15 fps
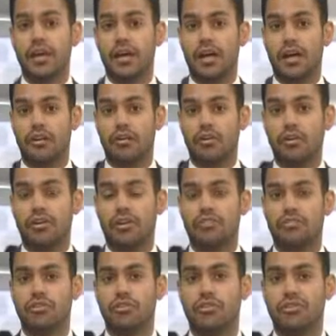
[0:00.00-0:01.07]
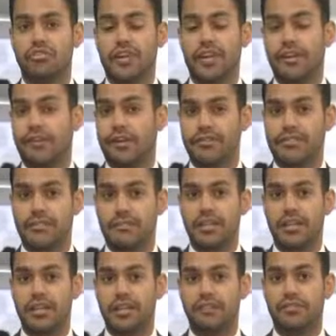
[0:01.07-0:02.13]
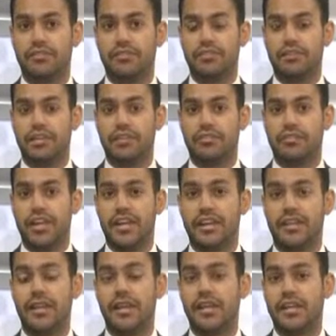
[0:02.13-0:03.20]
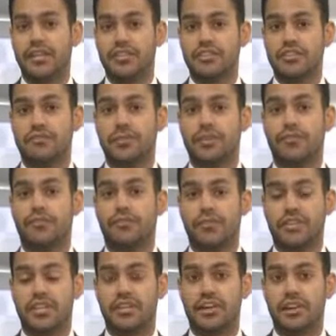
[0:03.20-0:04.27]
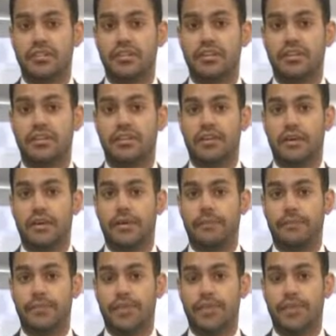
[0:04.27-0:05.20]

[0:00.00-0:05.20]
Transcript: Gold also was trading around some key levels, trading just below 1,400 a